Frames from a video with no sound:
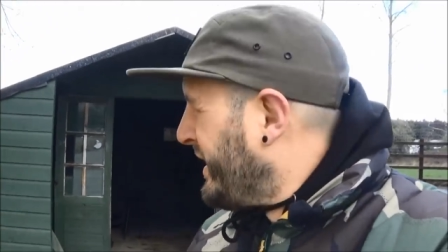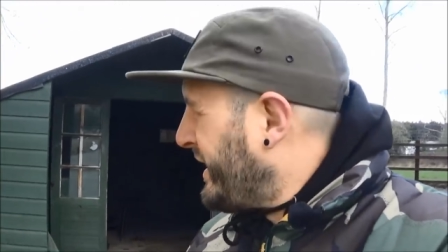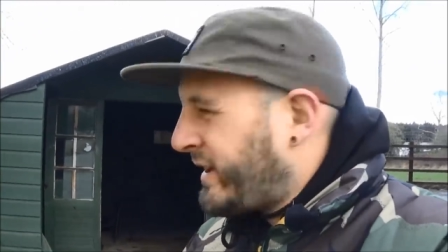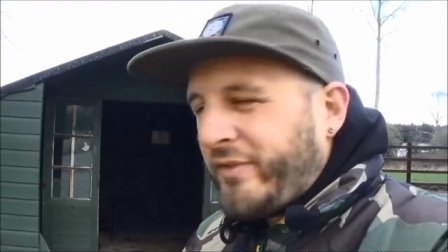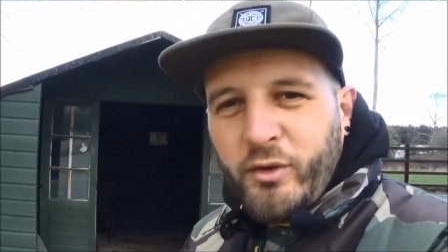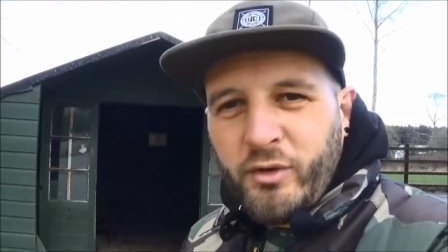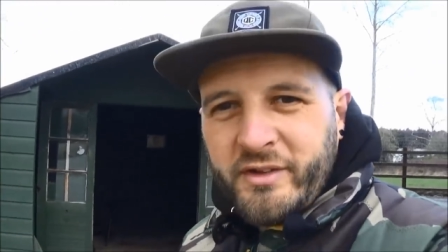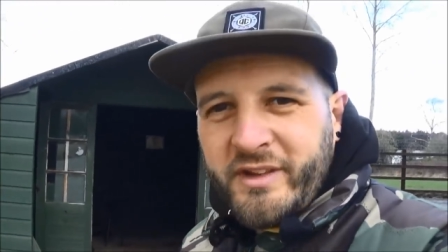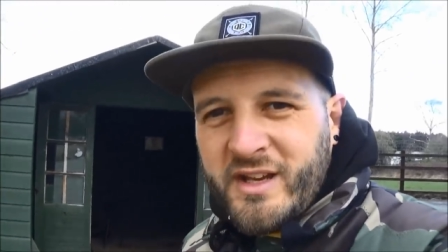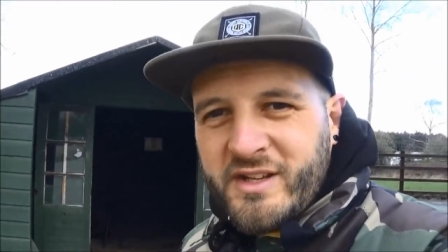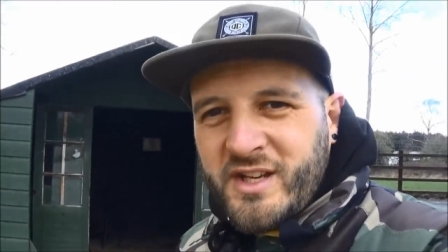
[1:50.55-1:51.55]
And if you're on a
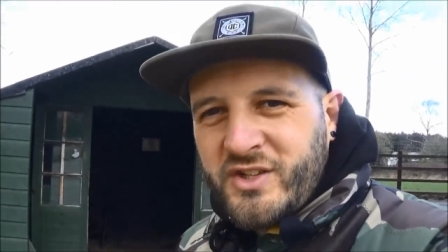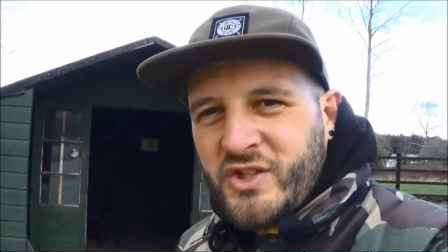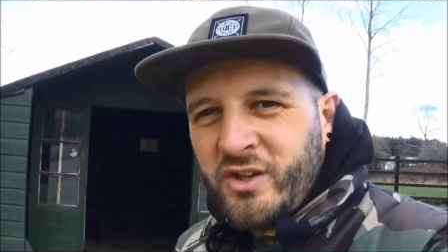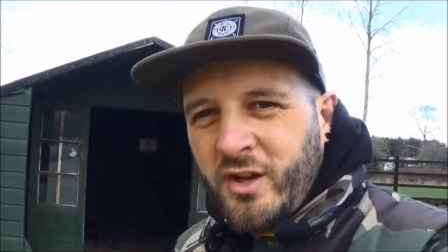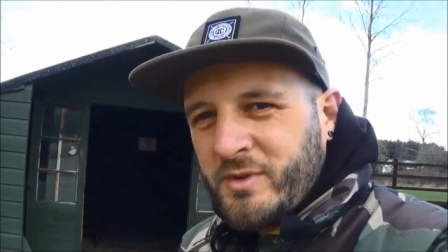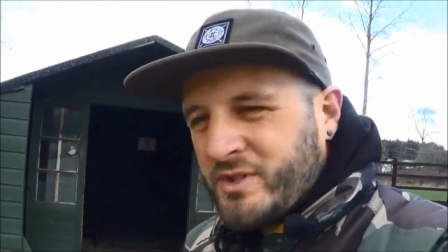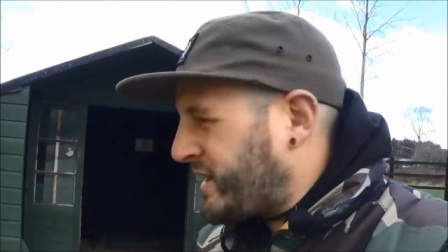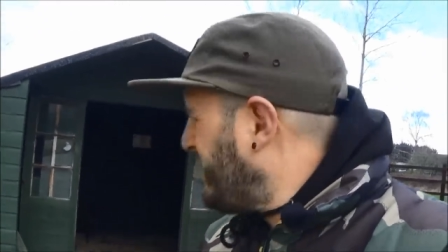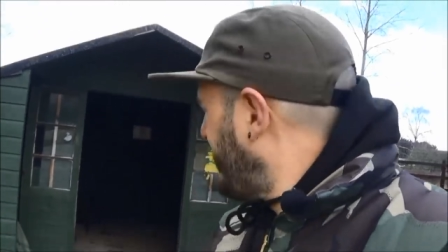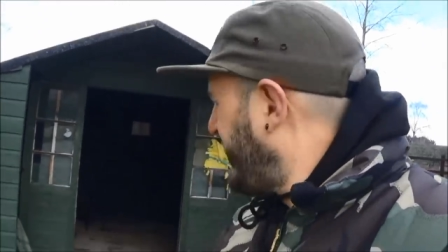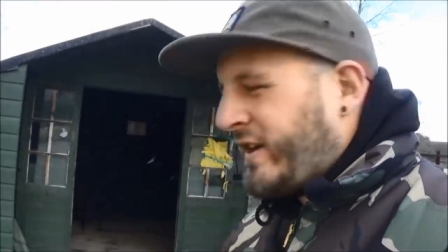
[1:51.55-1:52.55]
day session like
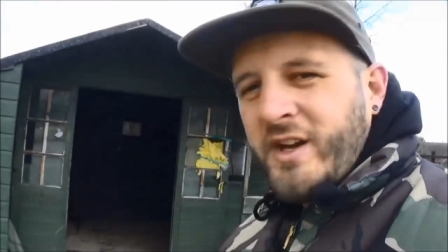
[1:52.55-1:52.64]
myself,